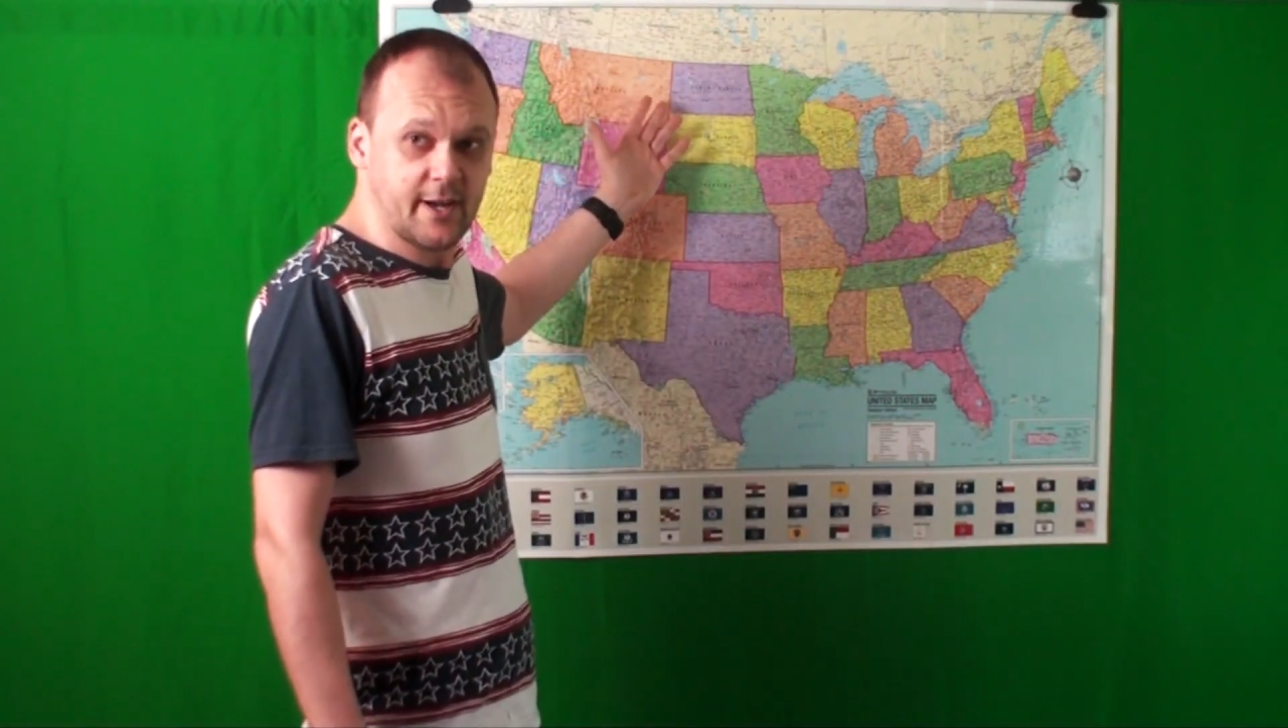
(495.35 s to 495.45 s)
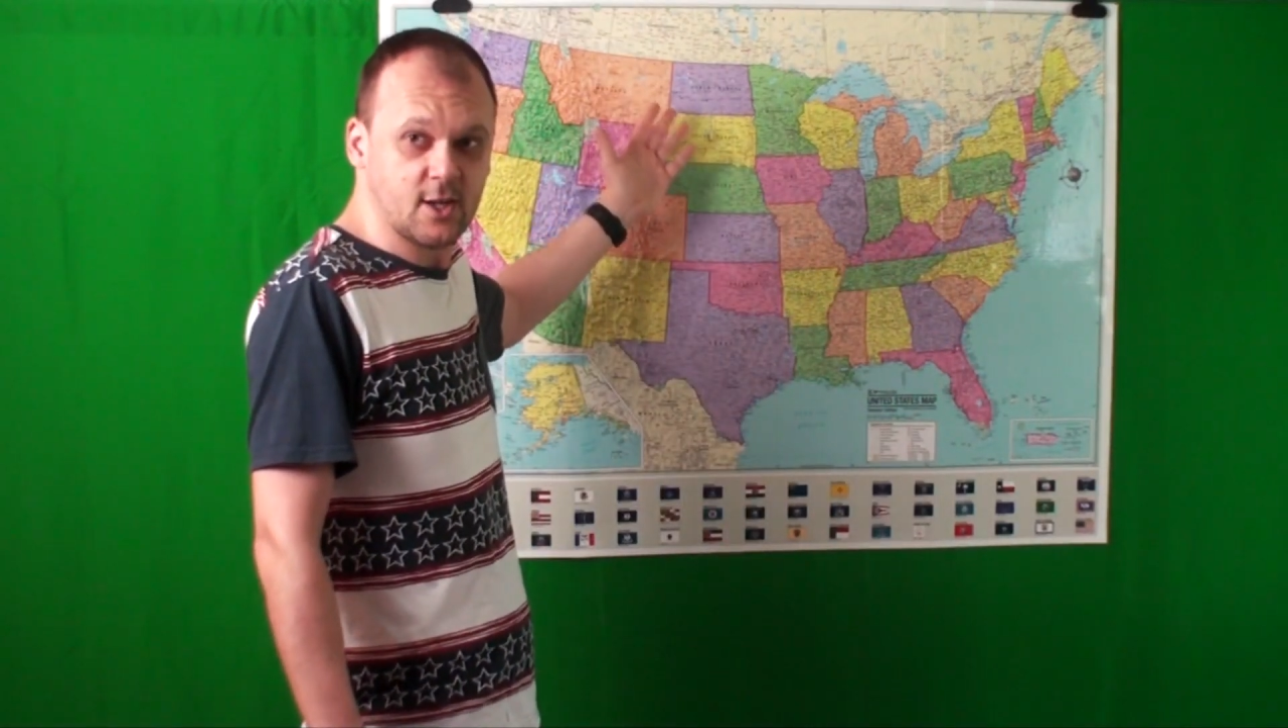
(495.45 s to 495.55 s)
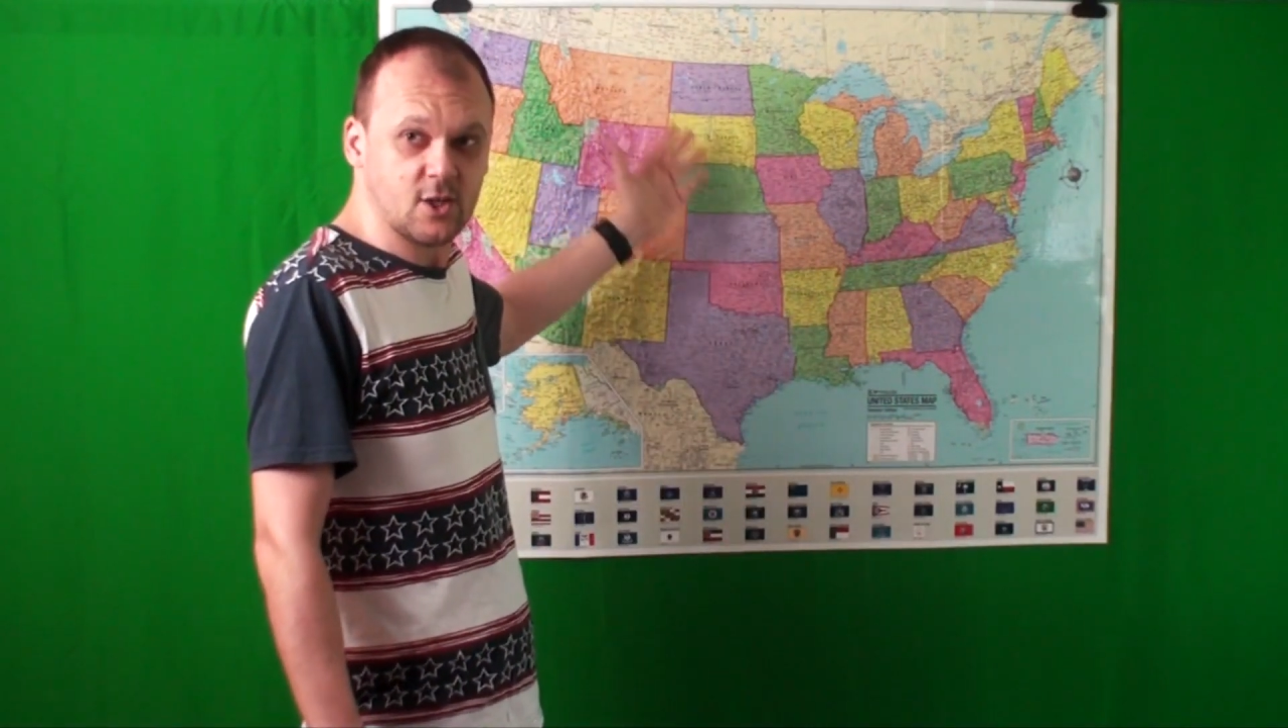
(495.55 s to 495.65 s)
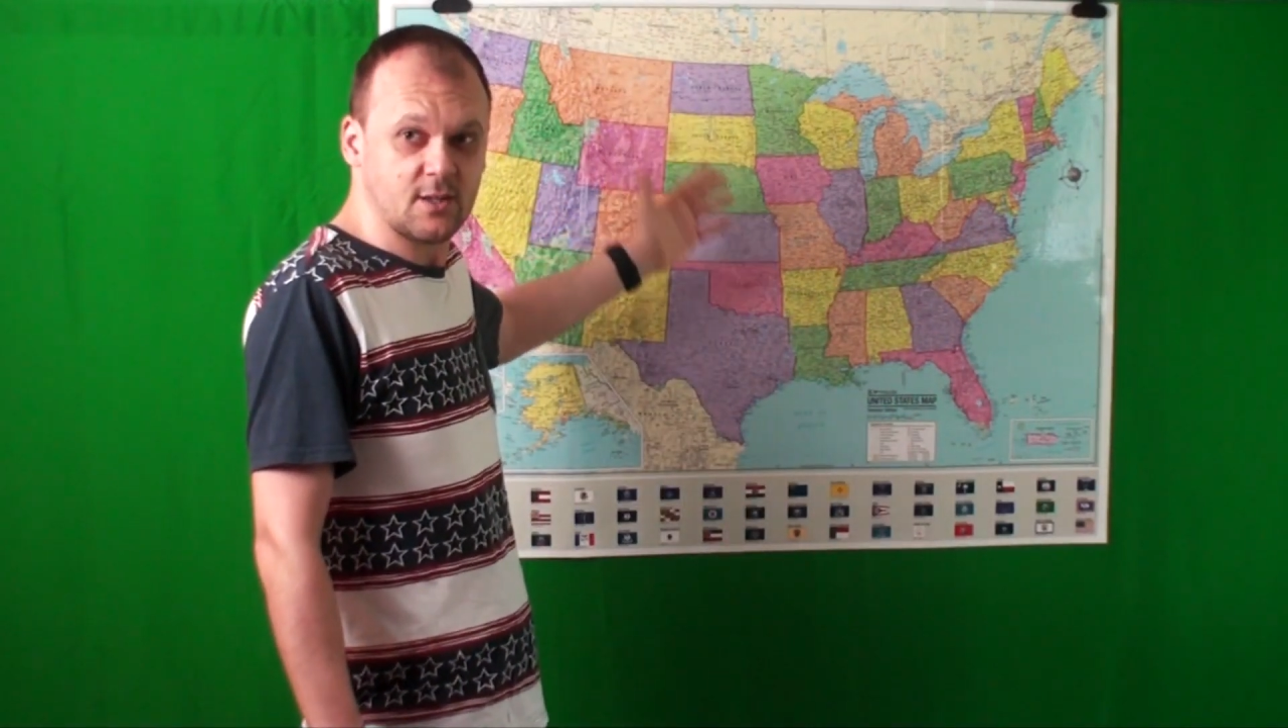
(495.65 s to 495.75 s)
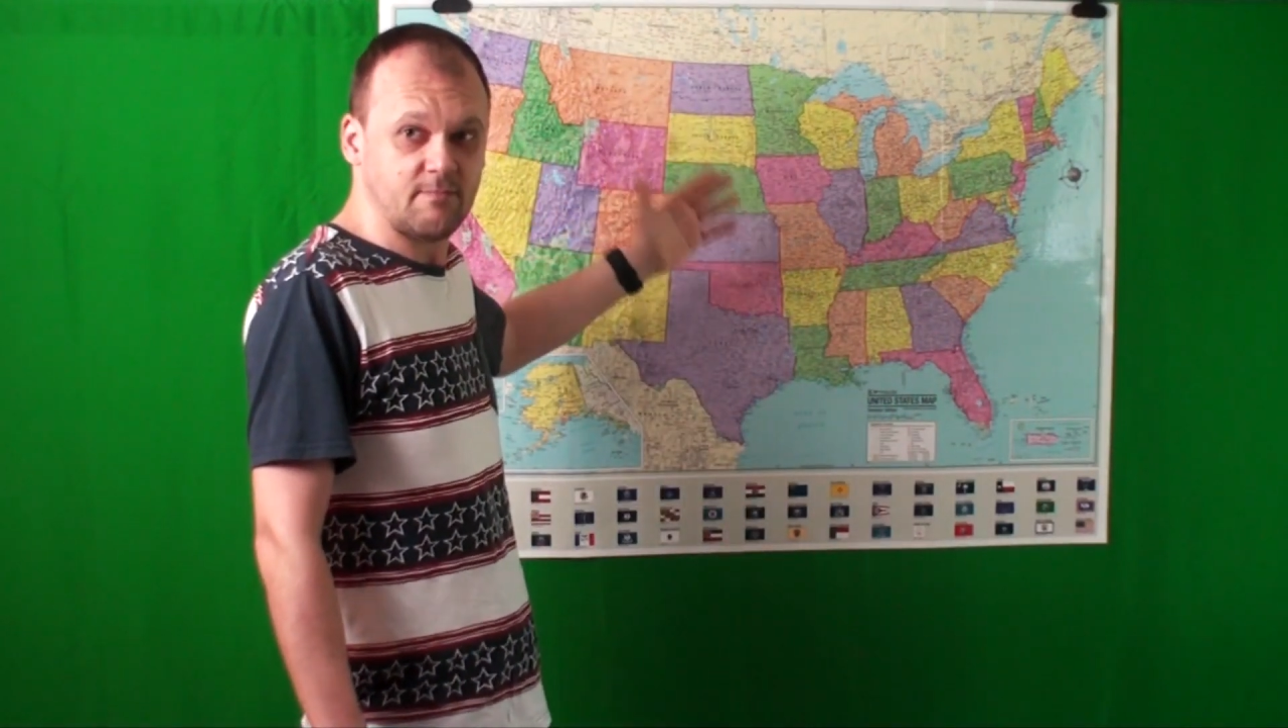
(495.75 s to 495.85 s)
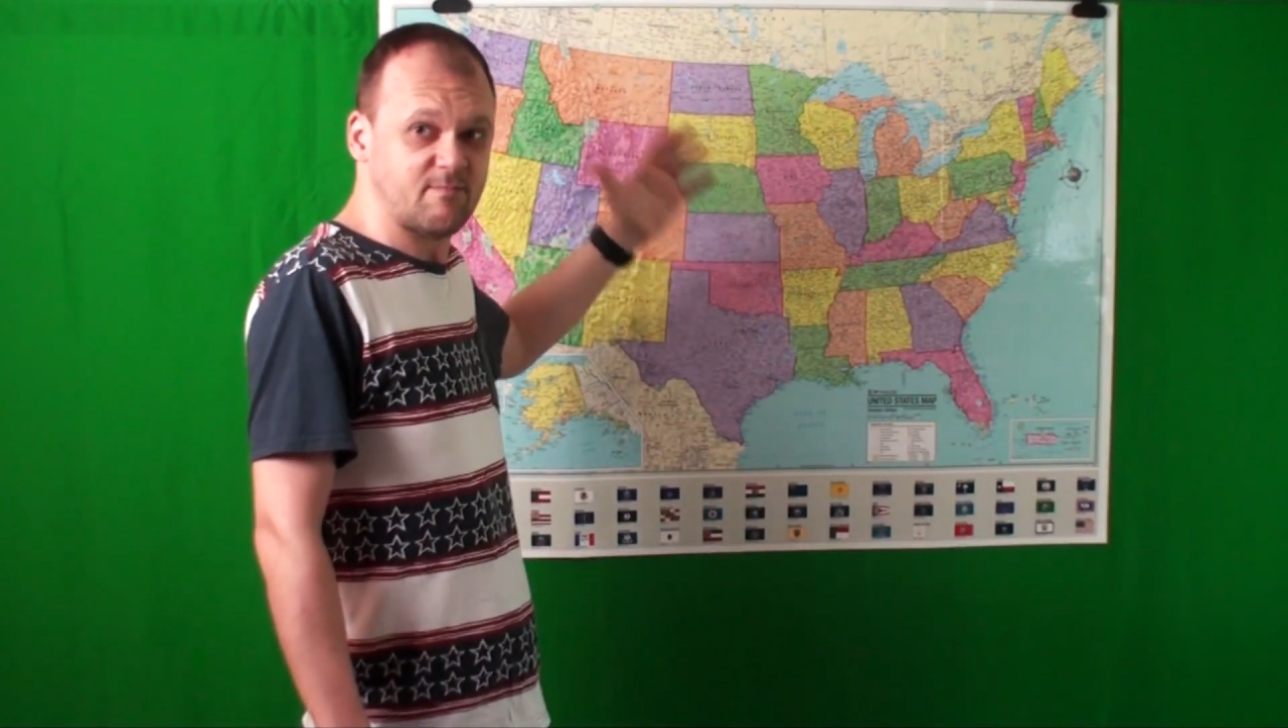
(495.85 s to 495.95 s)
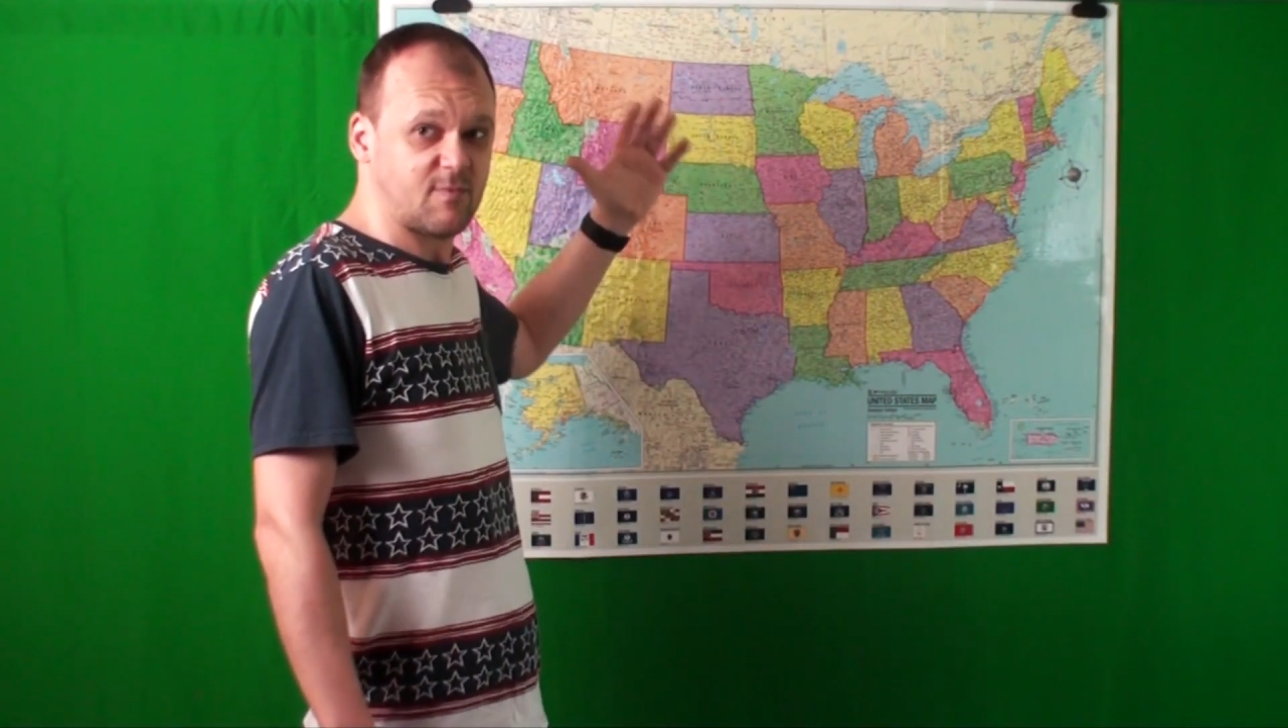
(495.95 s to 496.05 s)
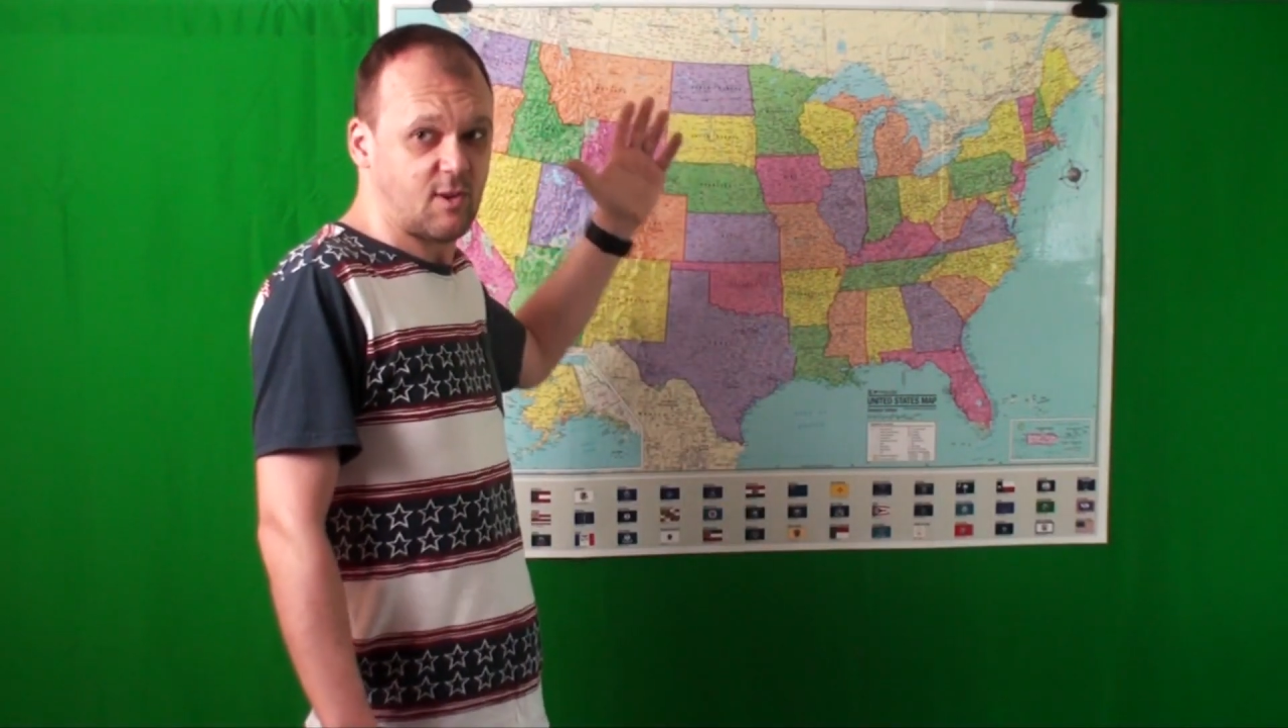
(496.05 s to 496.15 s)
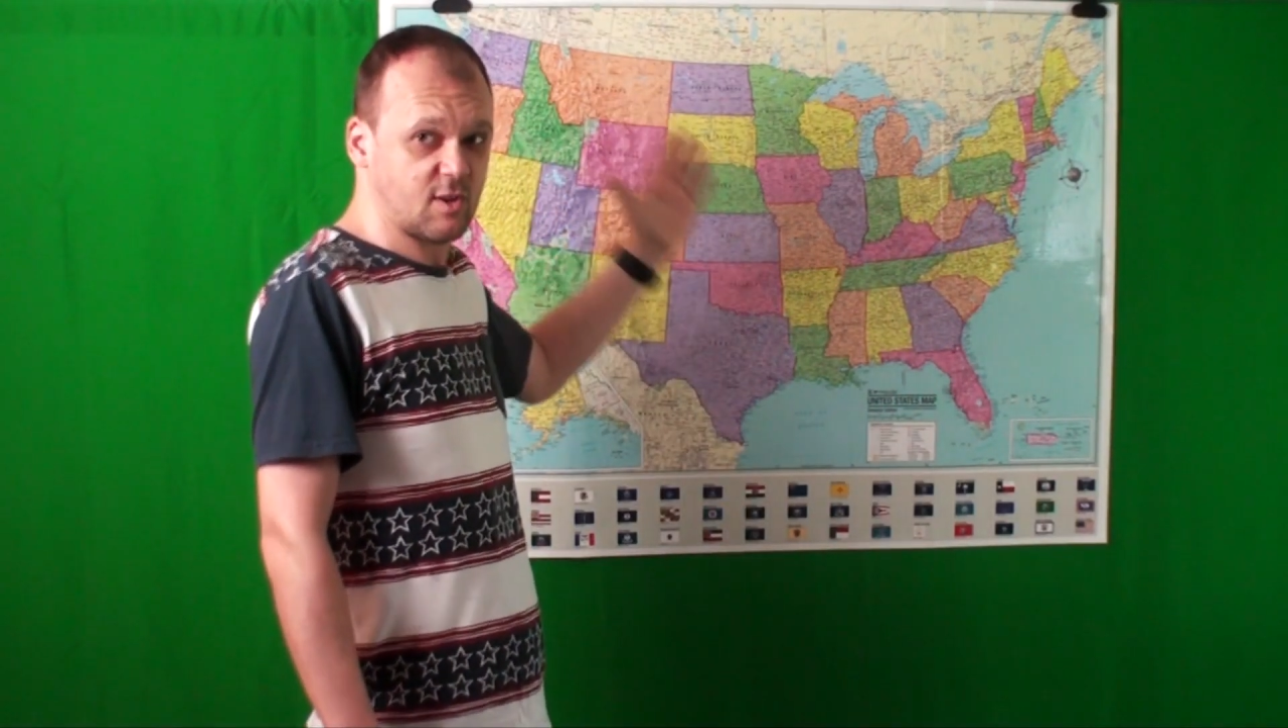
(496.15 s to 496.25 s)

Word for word: actually